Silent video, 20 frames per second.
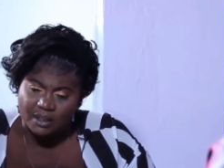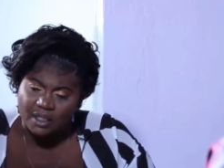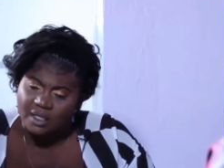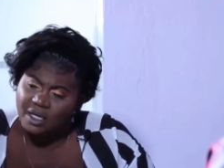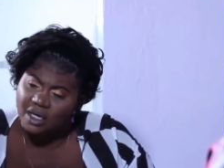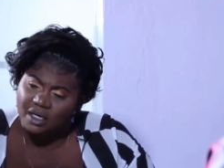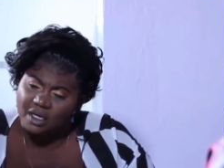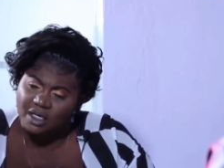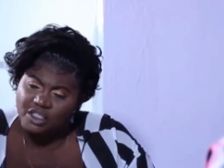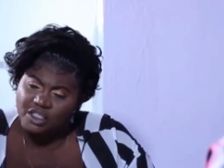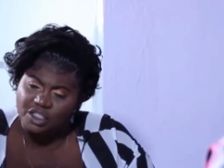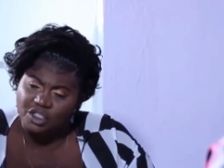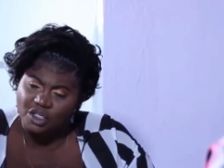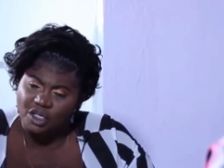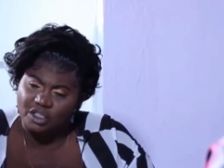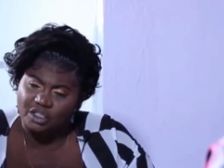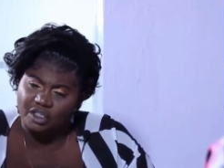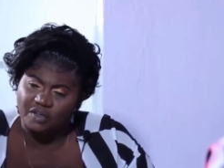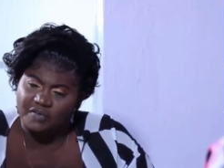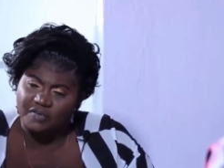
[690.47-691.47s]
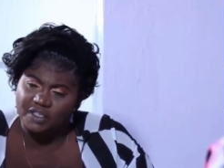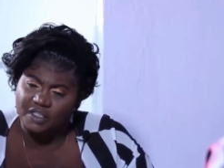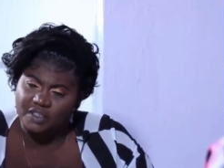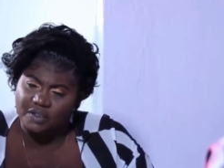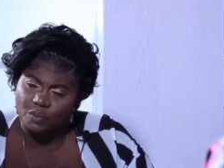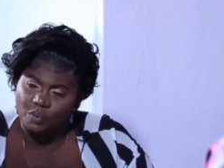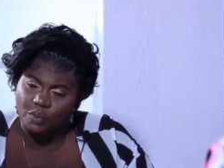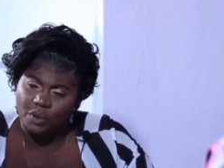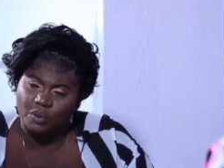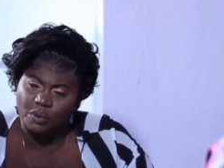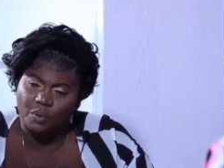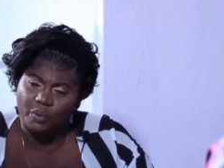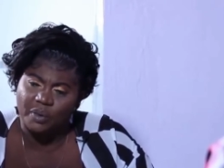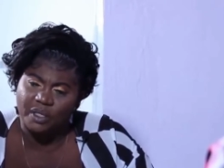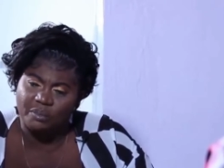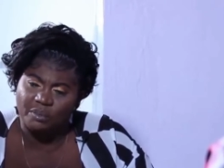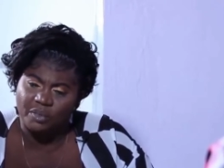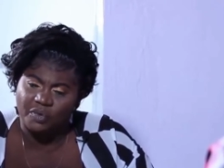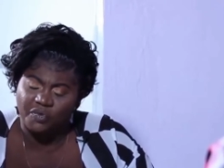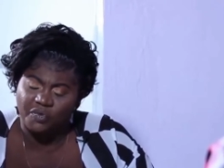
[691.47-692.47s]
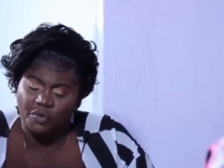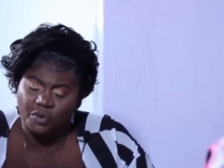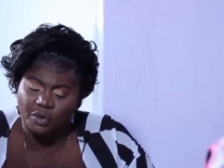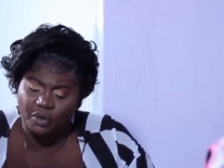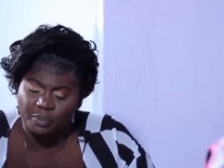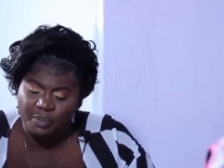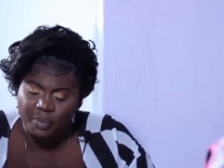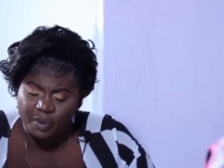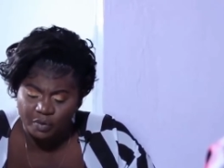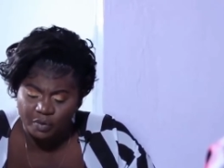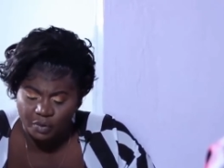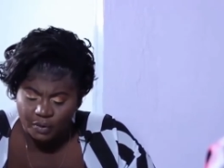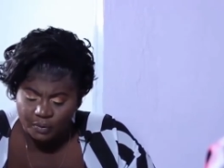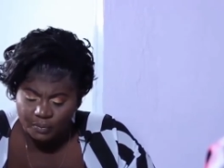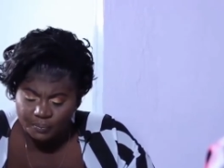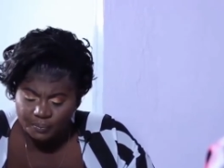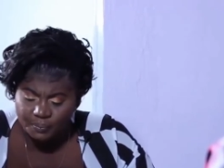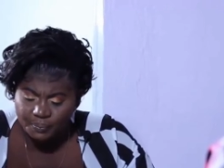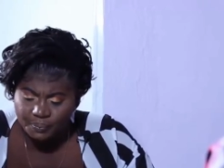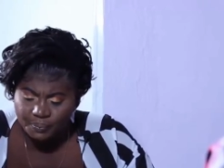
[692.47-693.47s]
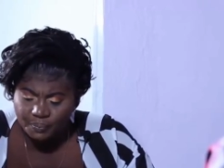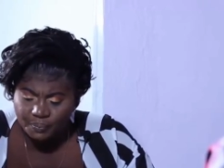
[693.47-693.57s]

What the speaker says: The long and short of it, when we went before the bureau,